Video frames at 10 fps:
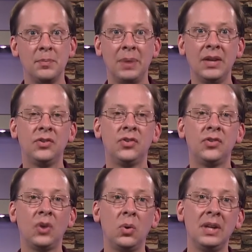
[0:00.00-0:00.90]
based
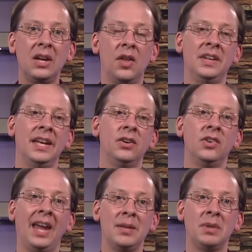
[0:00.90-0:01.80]
solely on the
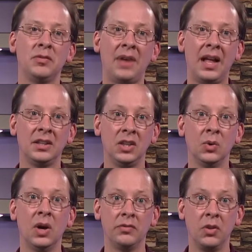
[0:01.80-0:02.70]
entertainment
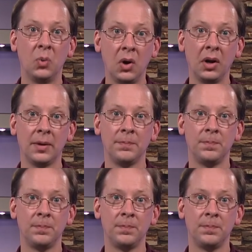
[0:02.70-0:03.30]
value of the work.